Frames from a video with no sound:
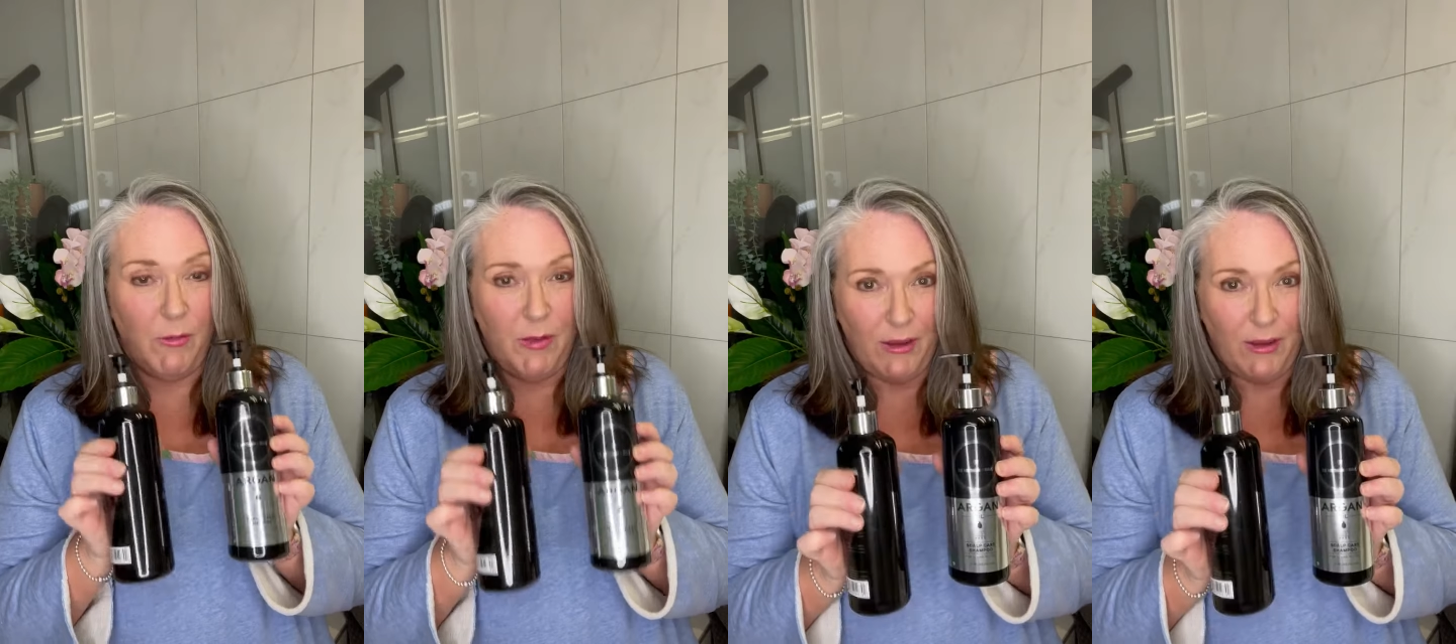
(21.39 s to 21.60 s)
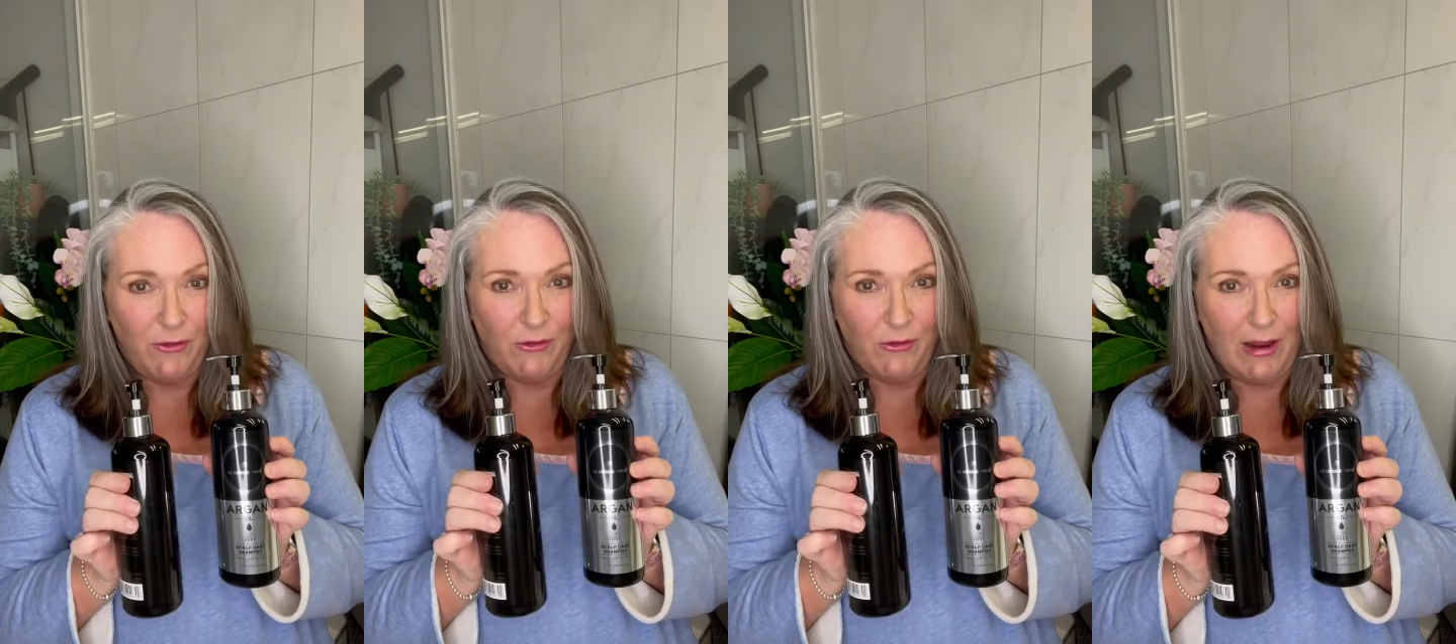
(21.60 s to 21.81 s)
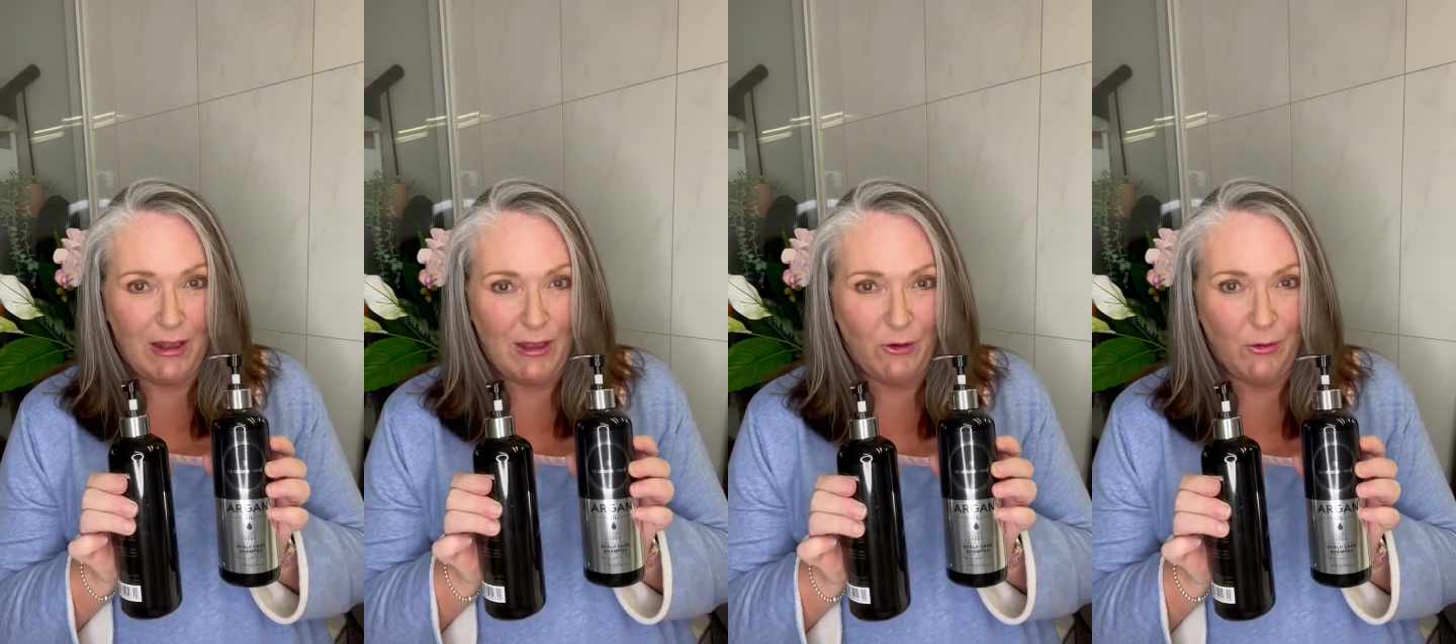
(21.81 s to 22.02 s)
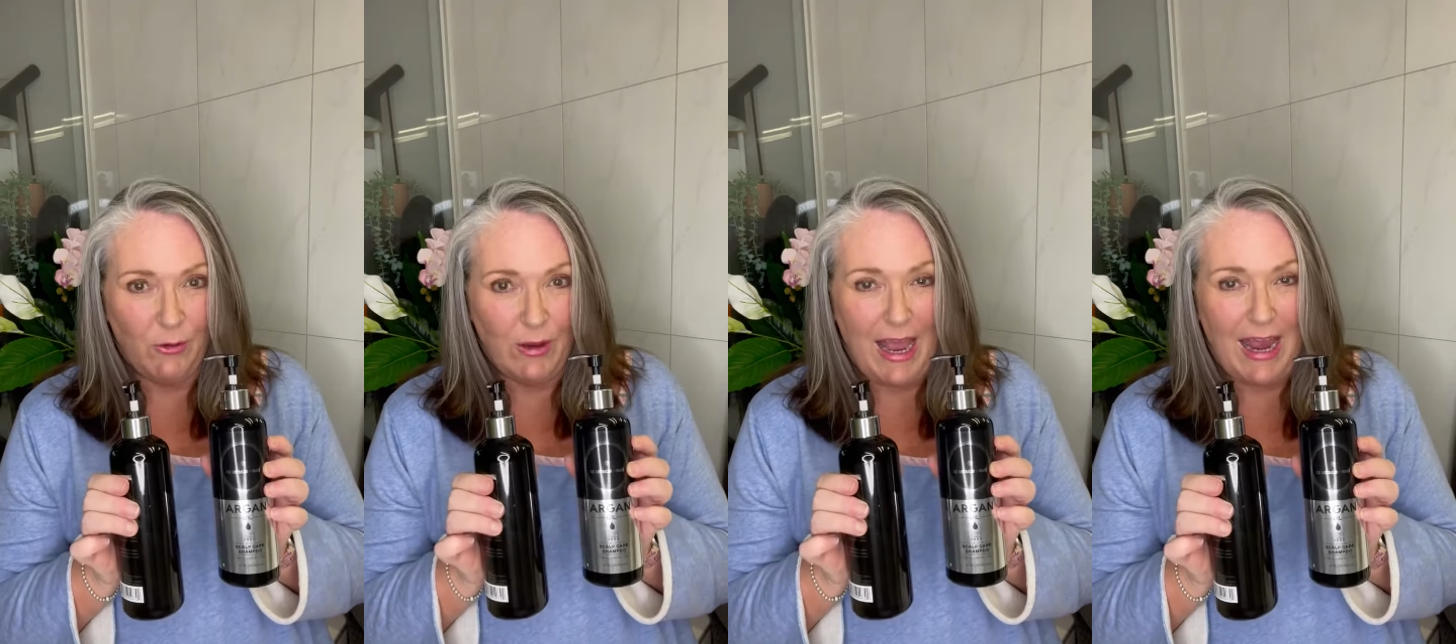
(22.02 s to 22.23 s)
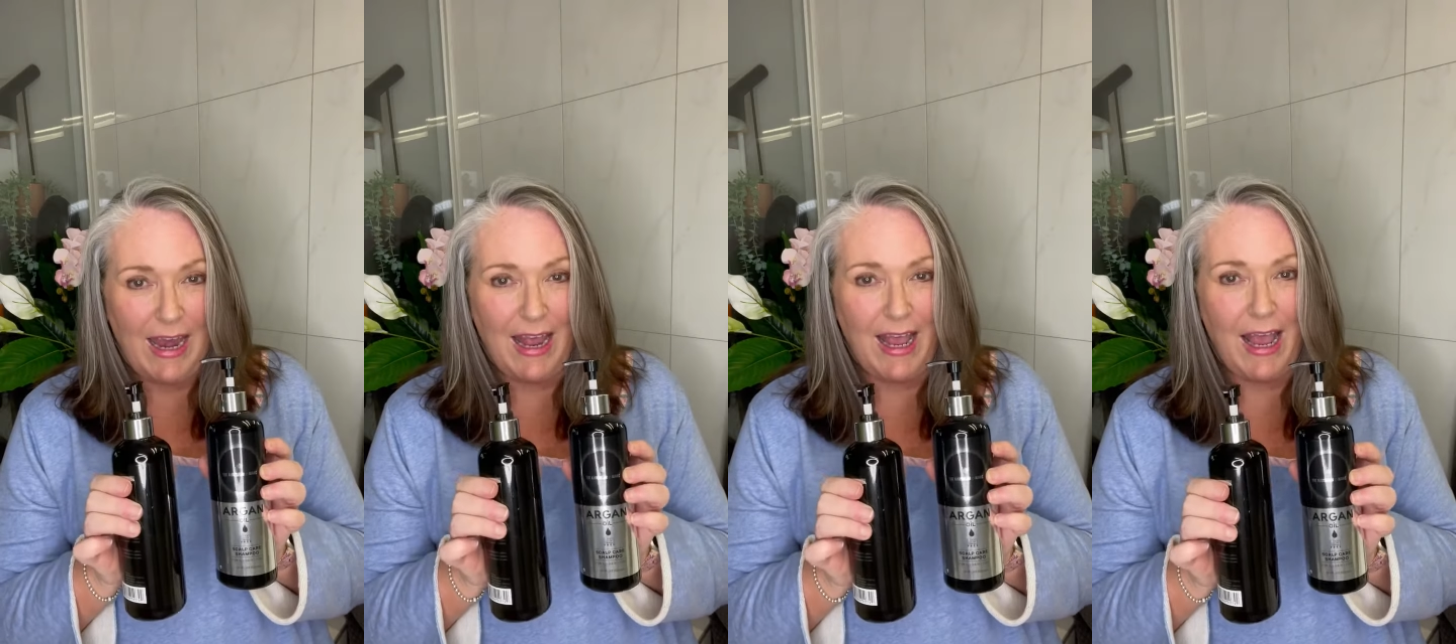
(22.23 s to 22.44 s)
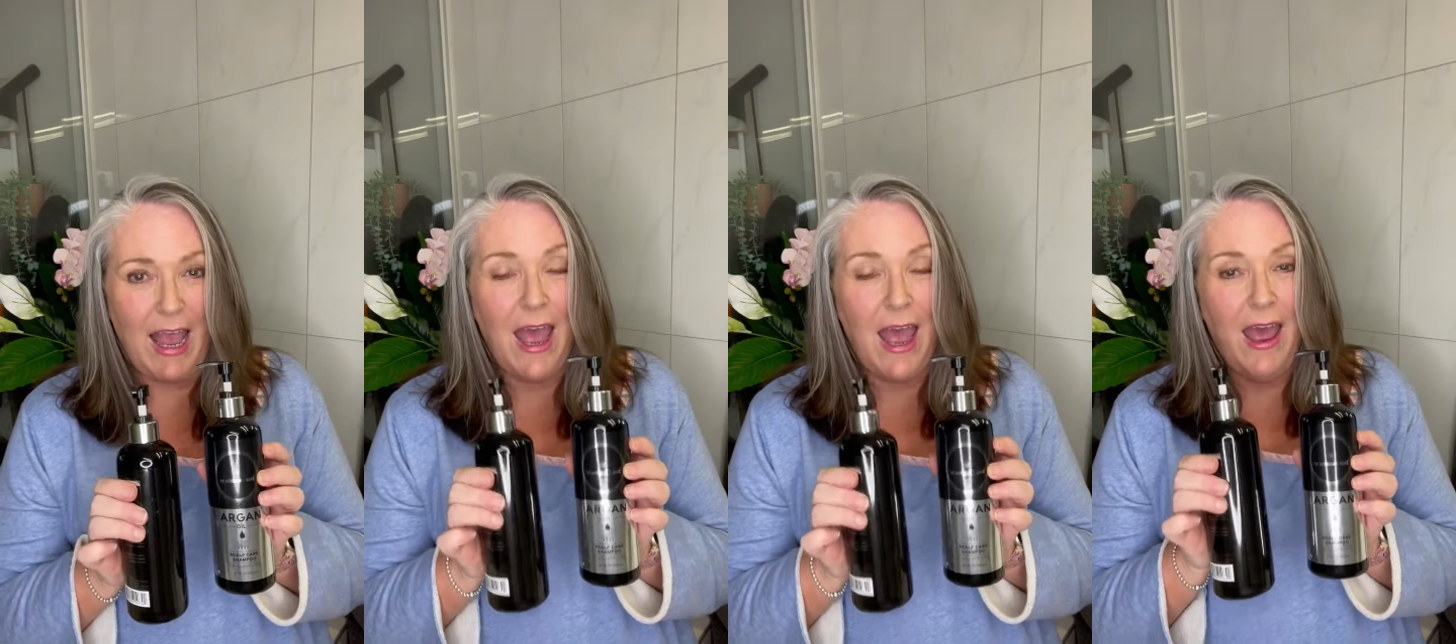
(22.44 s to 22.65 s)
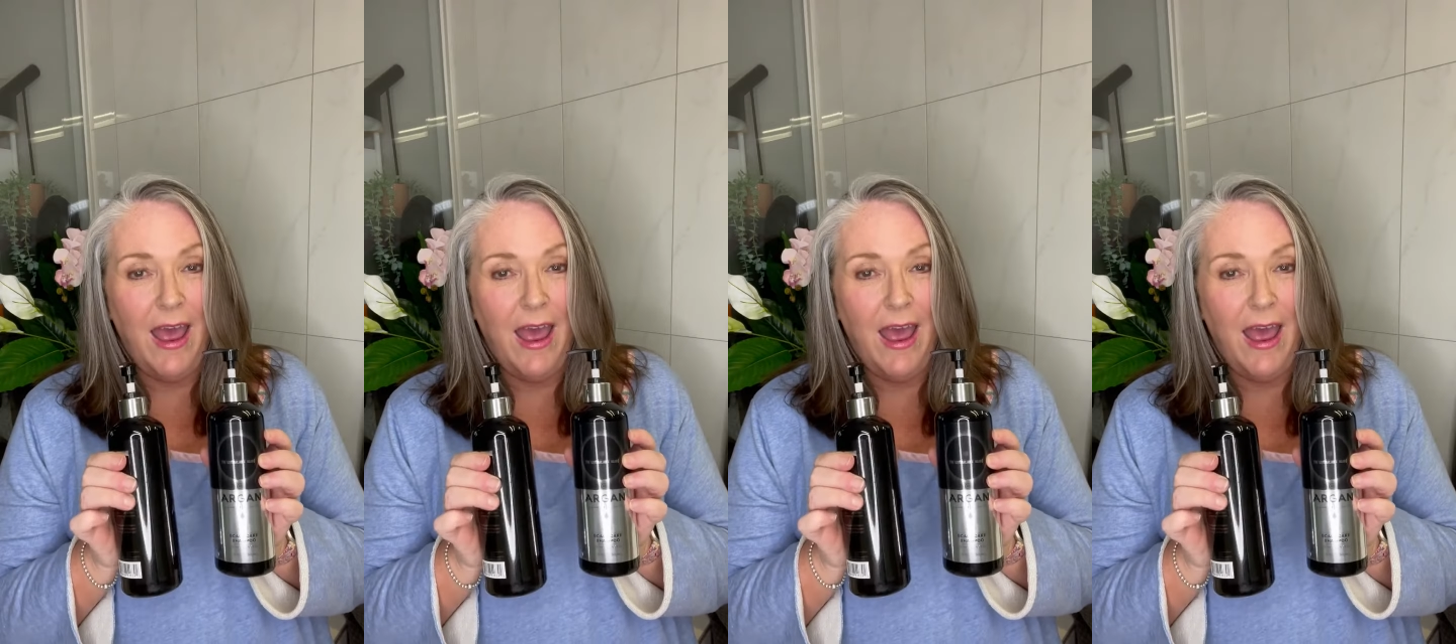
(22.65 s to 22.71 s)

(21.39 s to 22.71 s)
the Australian Organic.